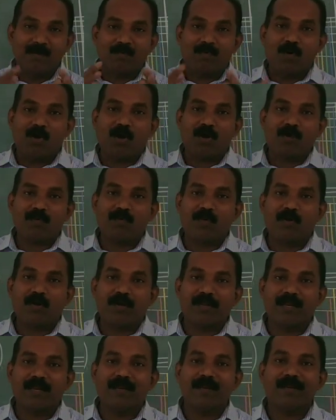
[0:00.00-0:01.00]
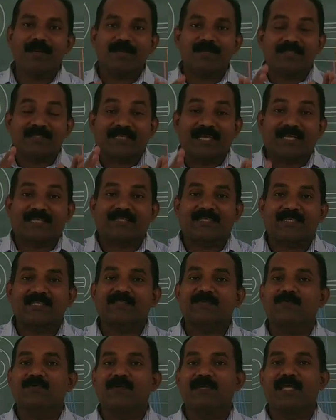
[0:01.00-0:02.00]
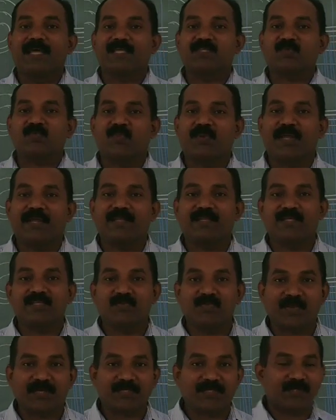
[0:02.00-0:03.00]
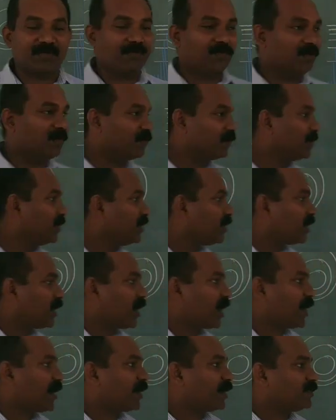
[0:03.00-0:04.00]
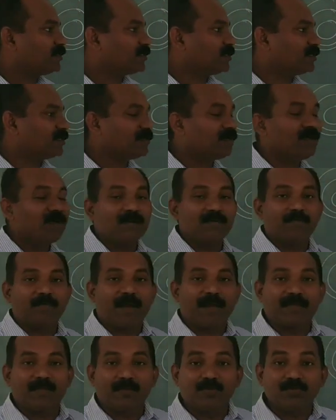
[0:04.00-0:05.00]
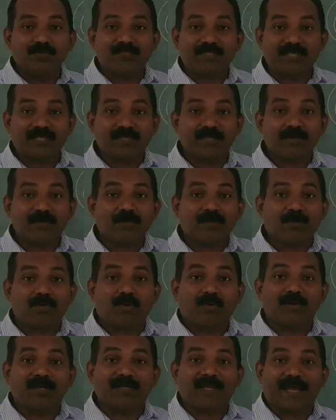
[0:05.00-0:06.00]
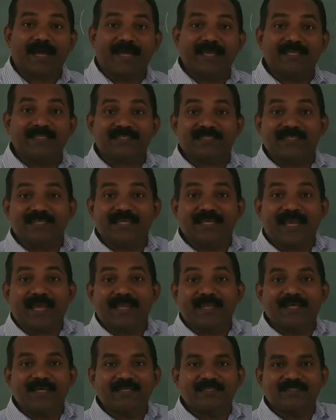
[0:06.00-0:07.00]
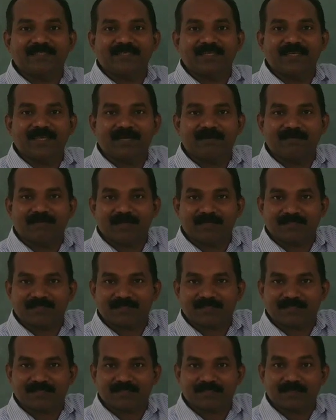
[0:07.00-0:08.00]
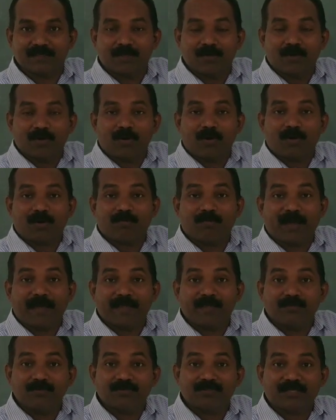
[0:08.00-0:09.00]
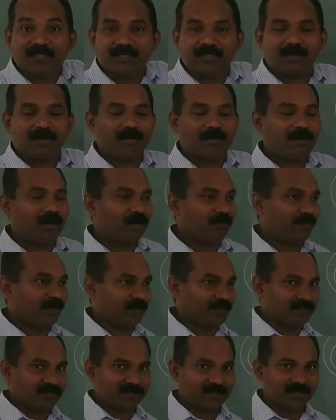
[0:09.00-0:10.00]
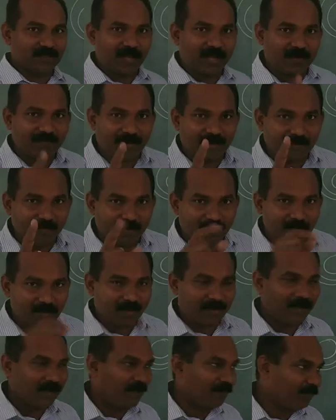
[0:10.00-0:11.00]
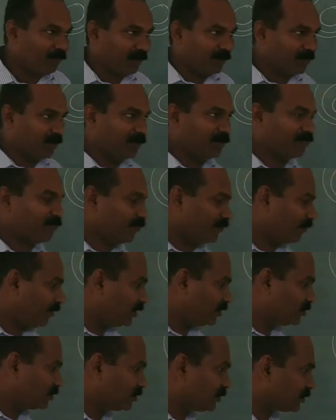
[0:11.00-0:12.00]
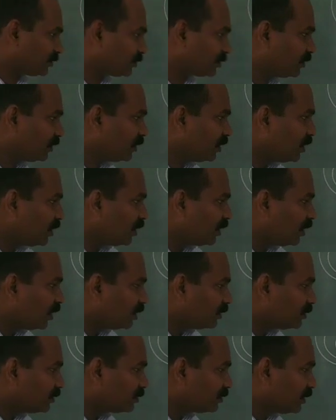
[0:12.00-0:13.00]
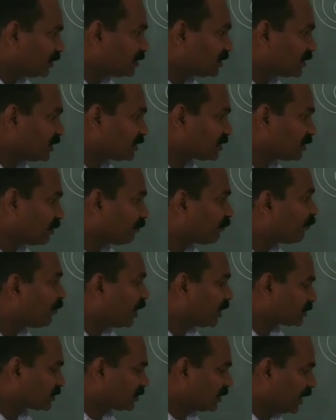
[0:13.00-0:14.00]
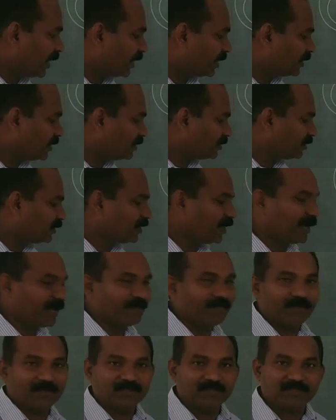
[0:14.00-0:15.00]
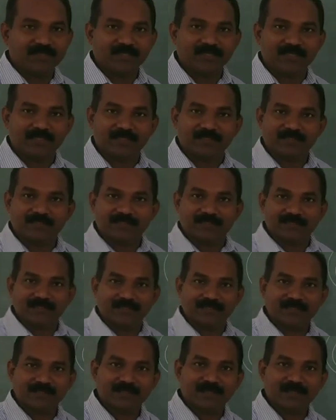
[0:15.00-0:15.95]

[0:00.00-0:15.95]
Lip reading: Bohr model successfully explained the spectrum of hydrogen by using quantized energy levels or by using orbits. And one more important information. This is the first line in the Lyman series.